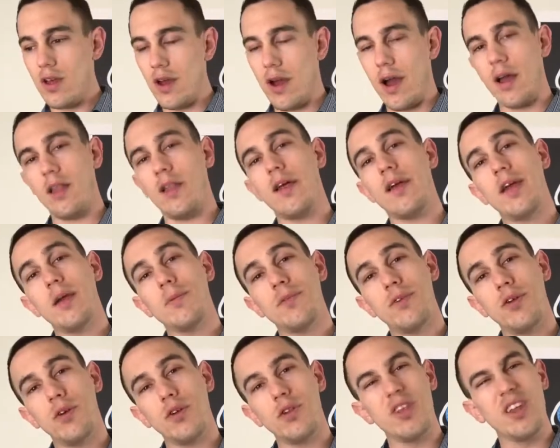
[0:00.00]
I like games
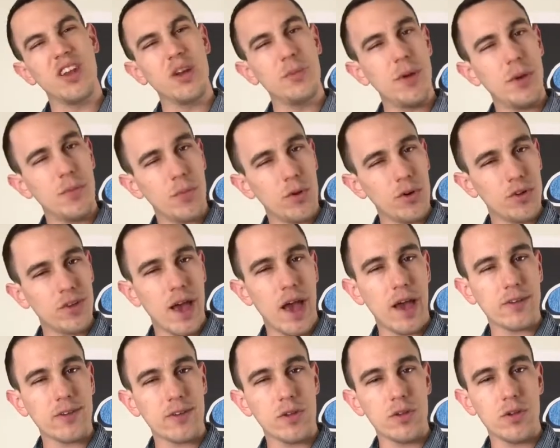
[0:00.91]
that are a little bit more
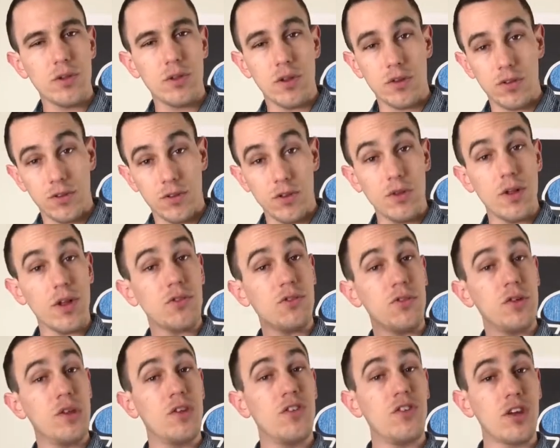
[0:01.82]
tactical. There's still that
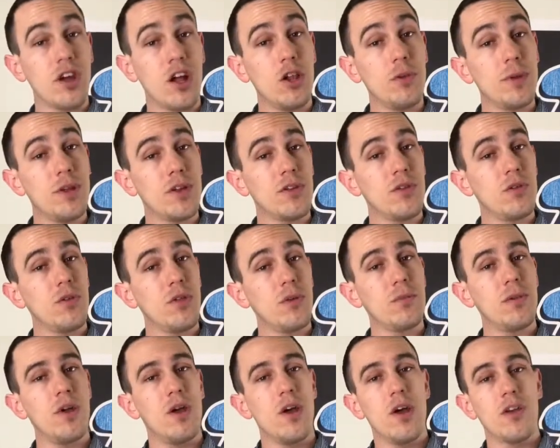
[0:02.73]
strategic element to
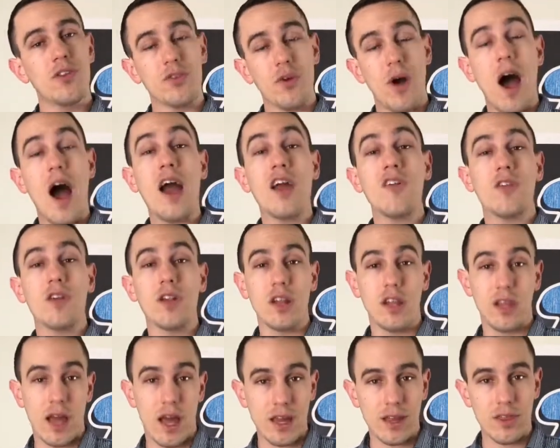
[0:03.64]
them, so I
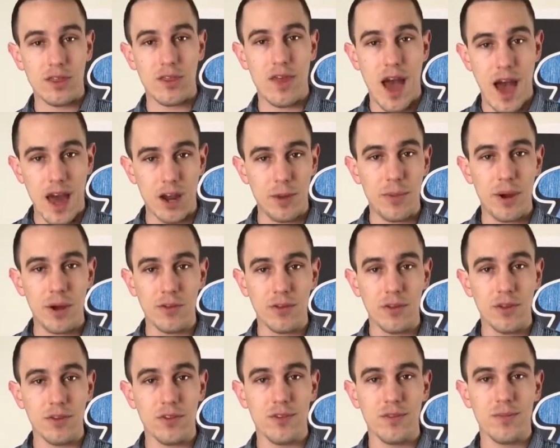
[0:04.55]
really like that about
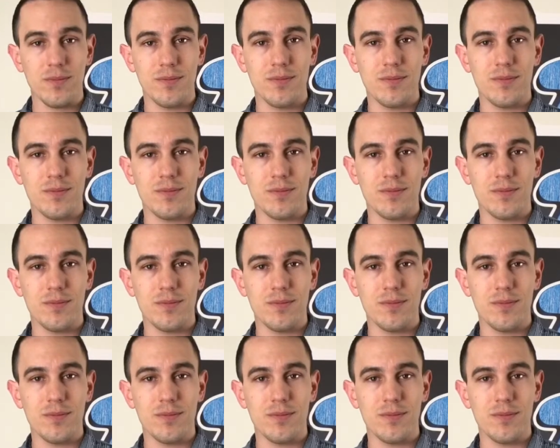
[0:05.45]
this.